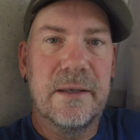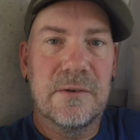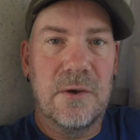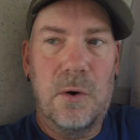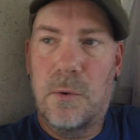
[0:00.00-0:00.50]

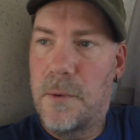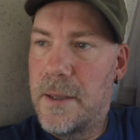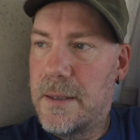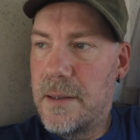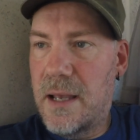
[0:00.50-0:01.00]
So,
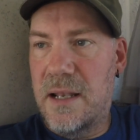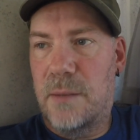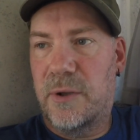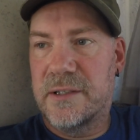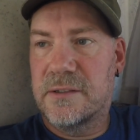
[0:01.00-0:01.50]
and then
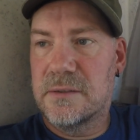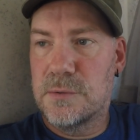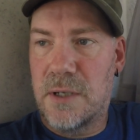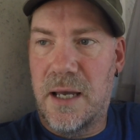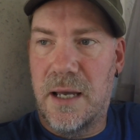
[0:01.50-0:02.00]

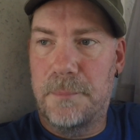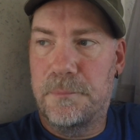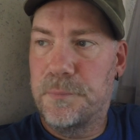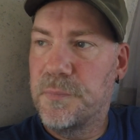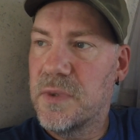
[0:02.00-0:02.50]
plus
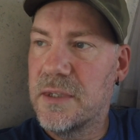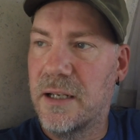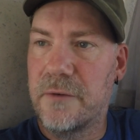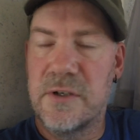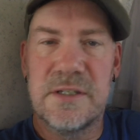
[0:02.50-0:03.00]

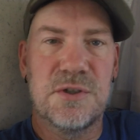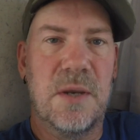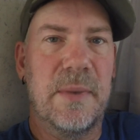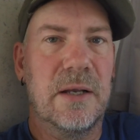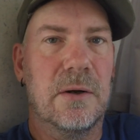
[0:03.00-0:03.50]
deliveries and
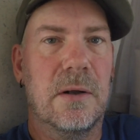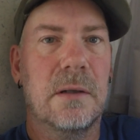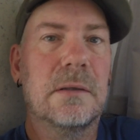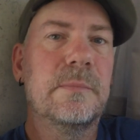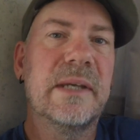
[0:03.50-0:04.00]
shipping are
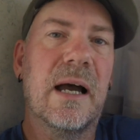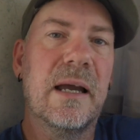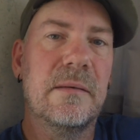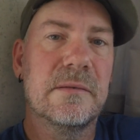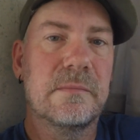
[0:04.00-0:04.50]
all
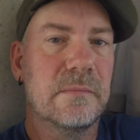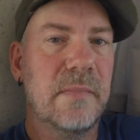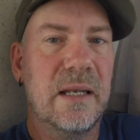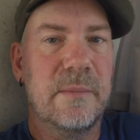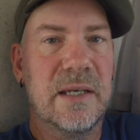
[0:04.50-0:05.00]
behind,
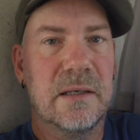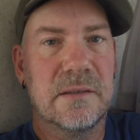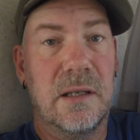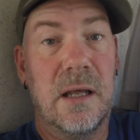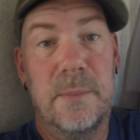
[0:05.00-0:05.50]
mainly because
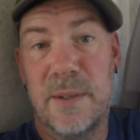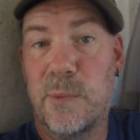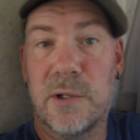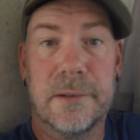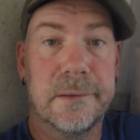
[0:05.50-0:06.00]
a lot of
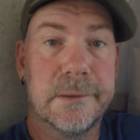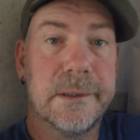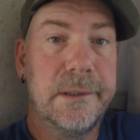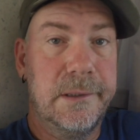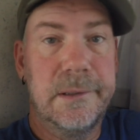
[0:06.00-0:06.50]
people are
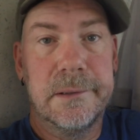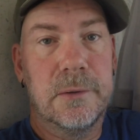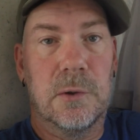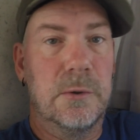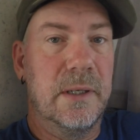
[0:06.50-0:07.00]

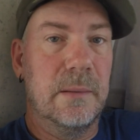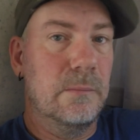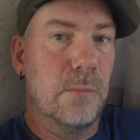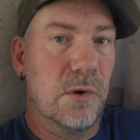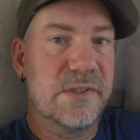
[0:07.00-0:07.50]

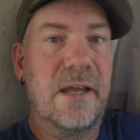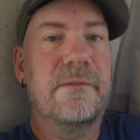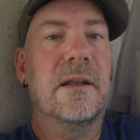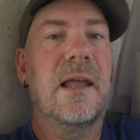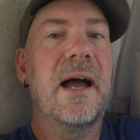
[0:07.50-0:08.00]
ordering more stuff
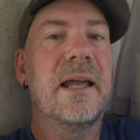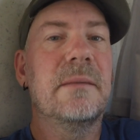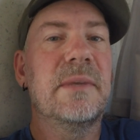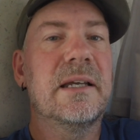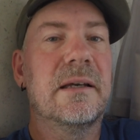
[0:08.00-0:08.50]

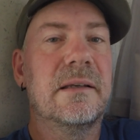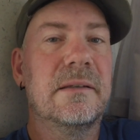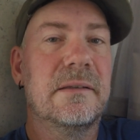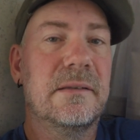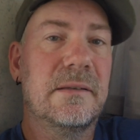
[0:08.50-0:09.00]
online
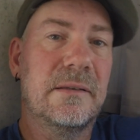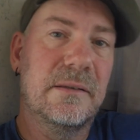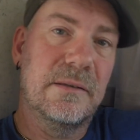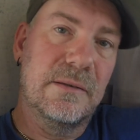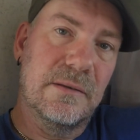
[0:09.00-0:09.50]

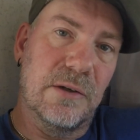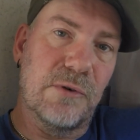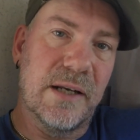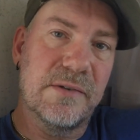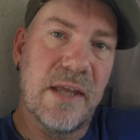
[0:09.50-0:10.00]
because they're
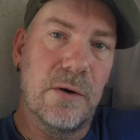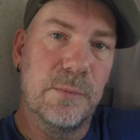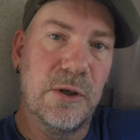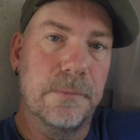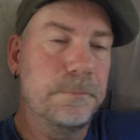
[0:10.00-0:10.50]
trying to stay home
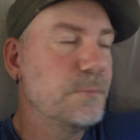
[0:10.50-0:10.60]
too.